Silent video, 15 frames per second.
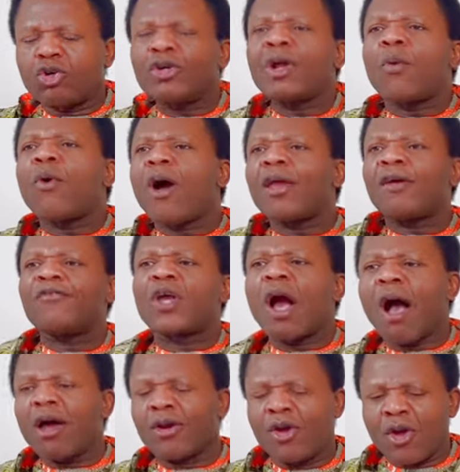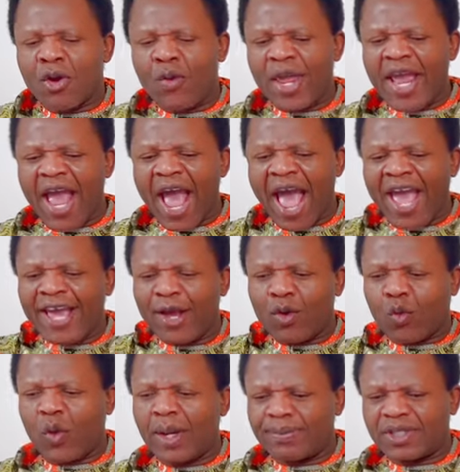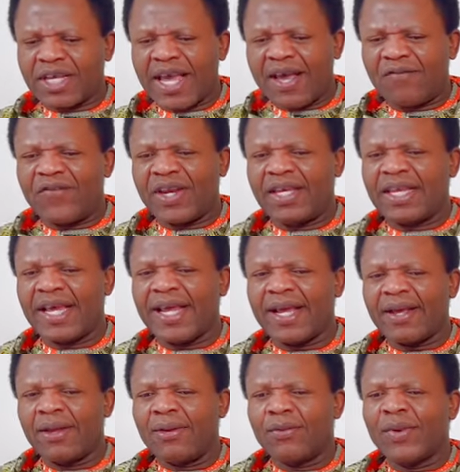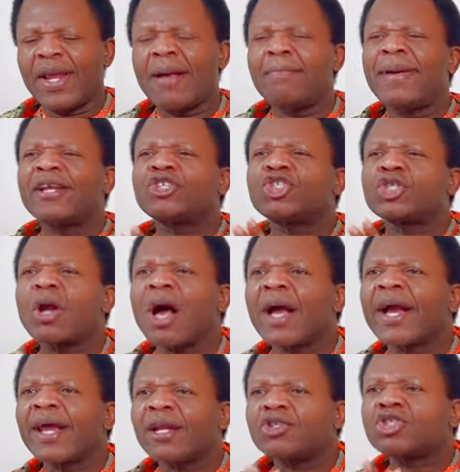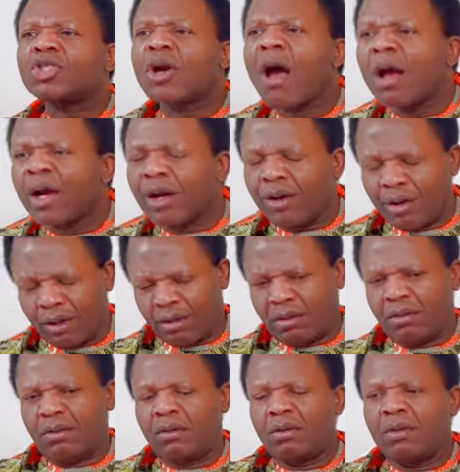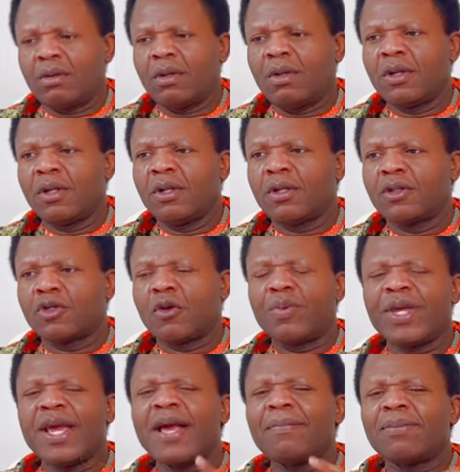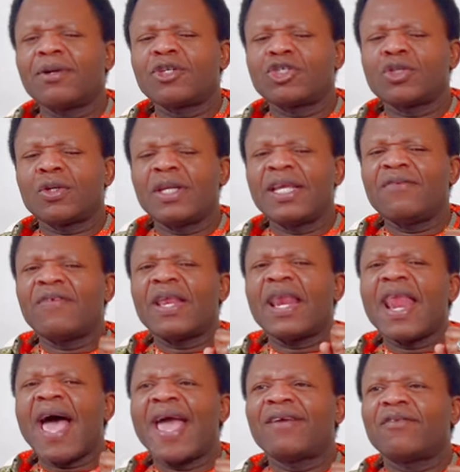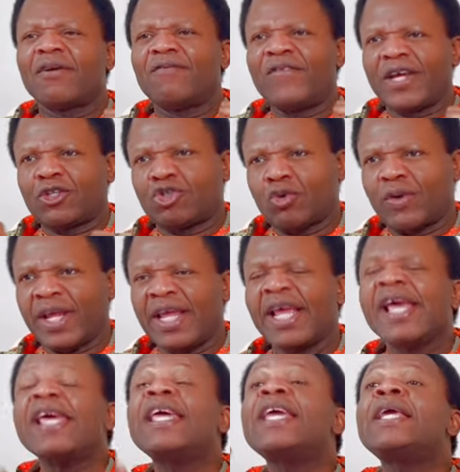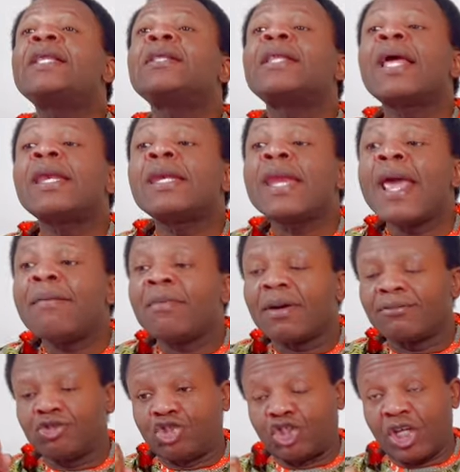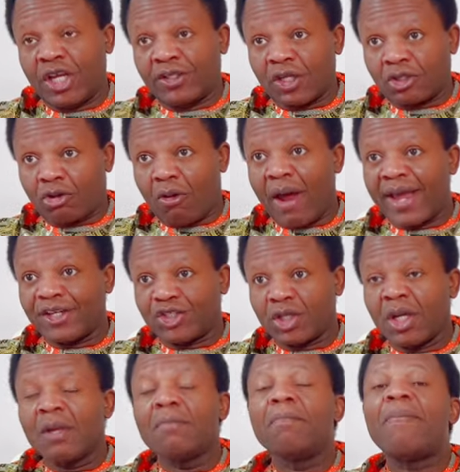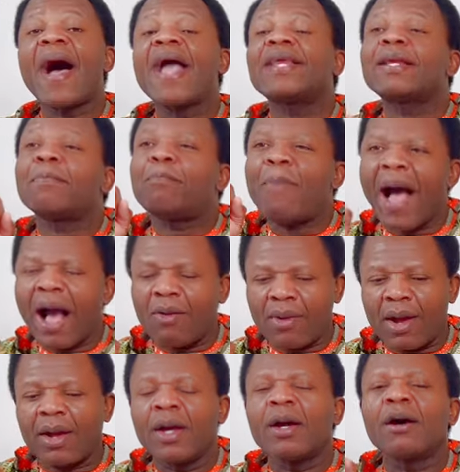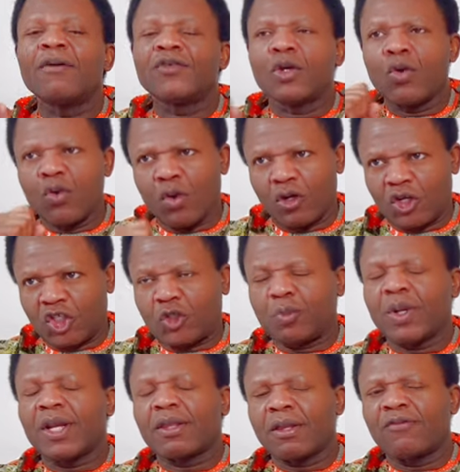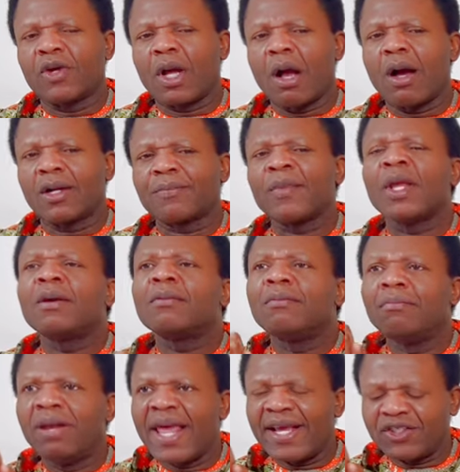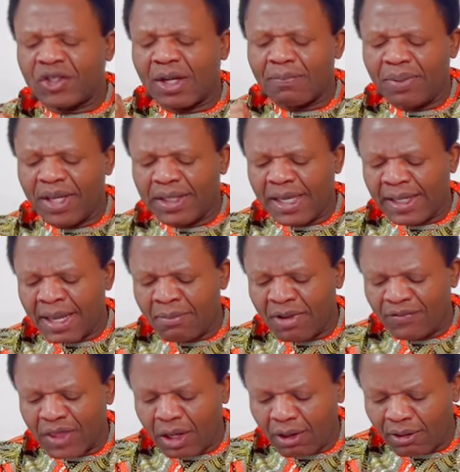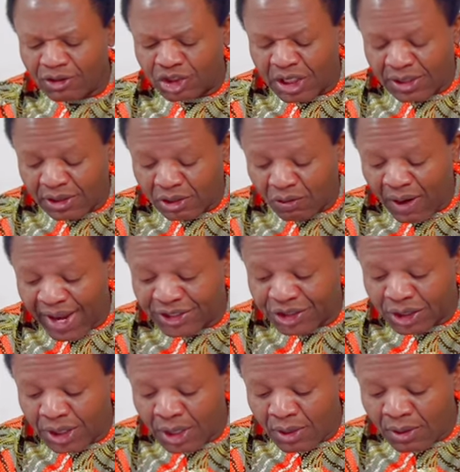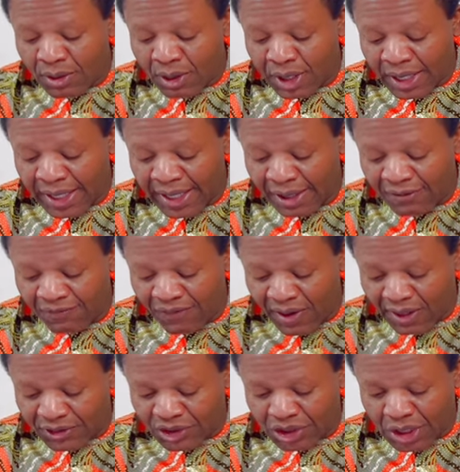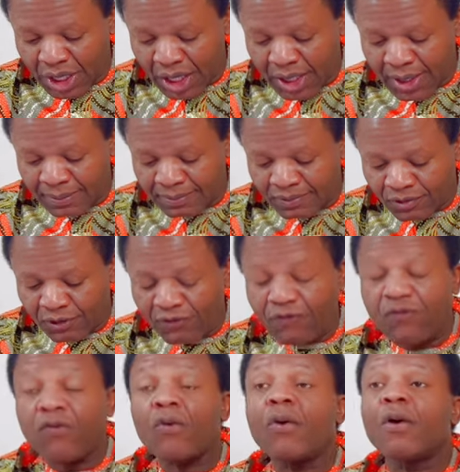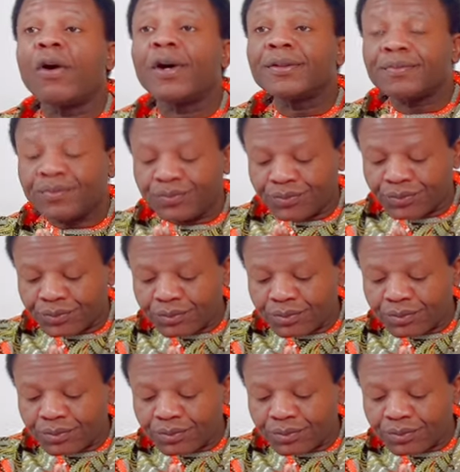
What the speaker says: through the word of God, we are equipped every day. We are made stronger and stronger to be able to live a life of victory in the name of Jesus Christ, by the power of the Holy Spirit of God. Blessed be the name of the Lord Jesus Christ. In verse 4, for